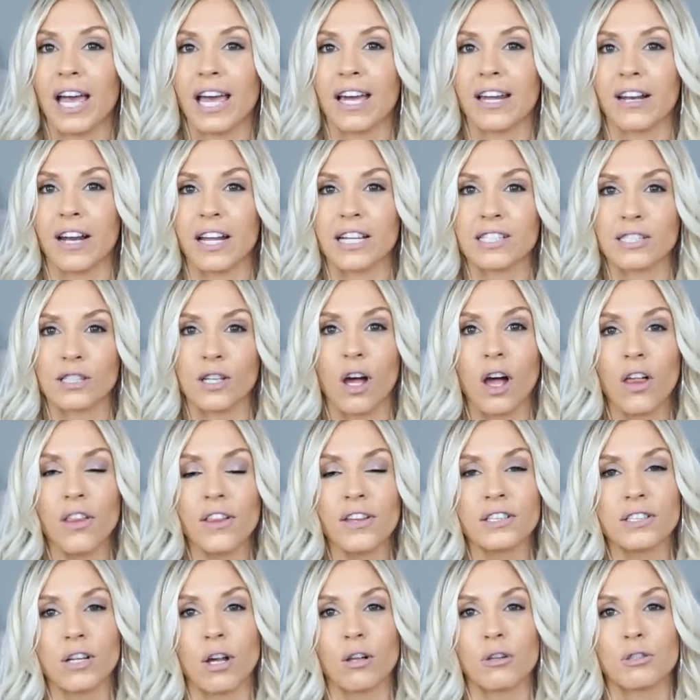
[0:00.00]
And I saw
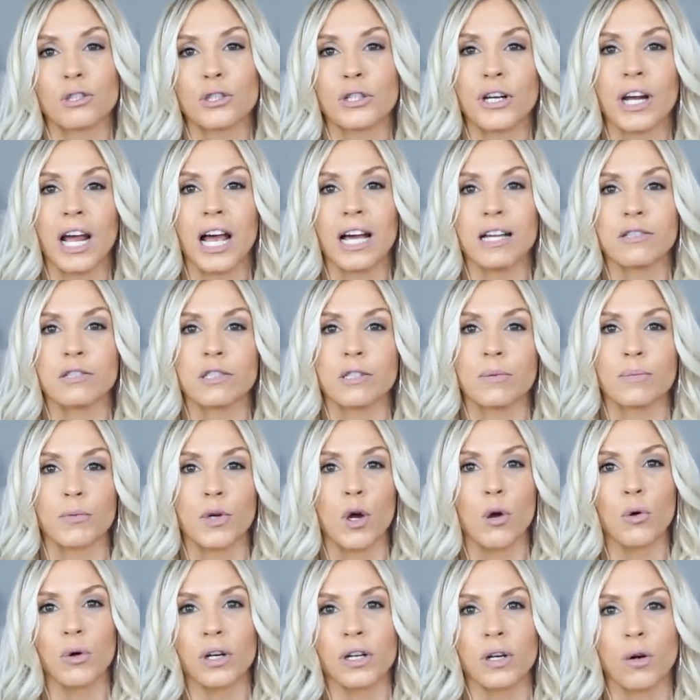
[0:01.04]
that Dollar Tree had some
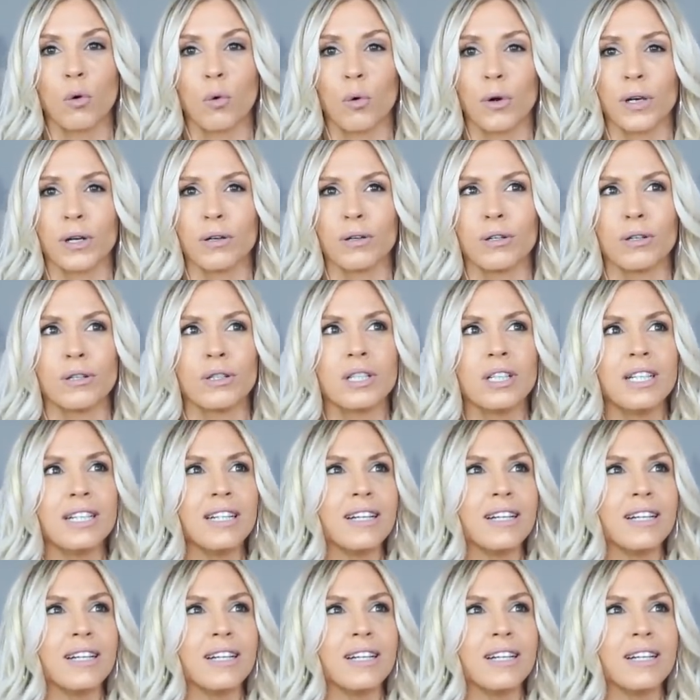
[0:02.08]
coconut oil